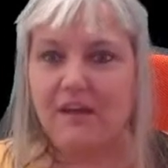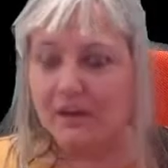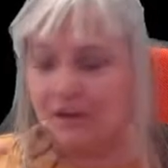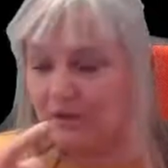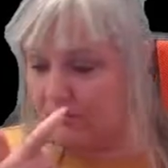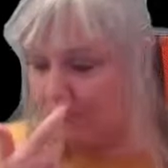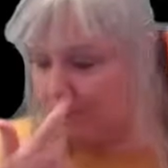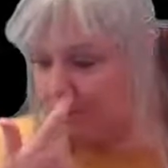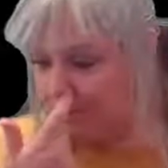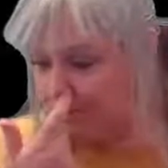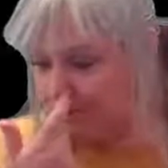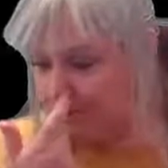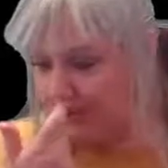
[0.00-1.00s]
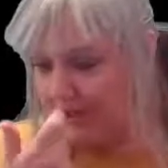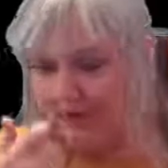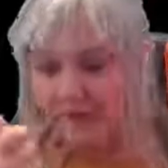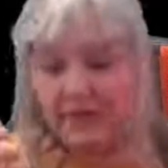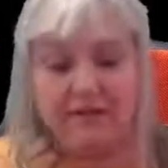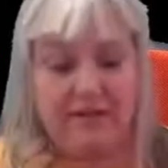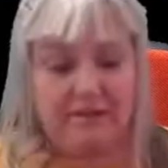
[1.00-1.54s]
Oh sugar.
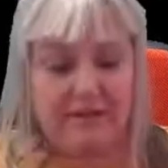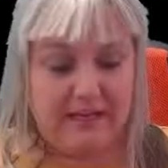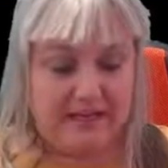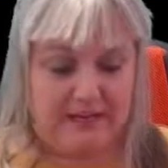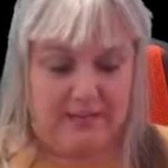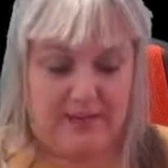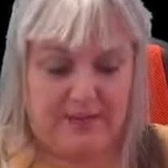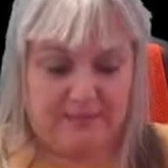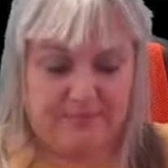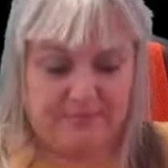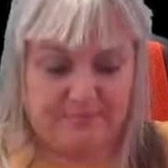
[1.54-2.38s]
Well, anyway,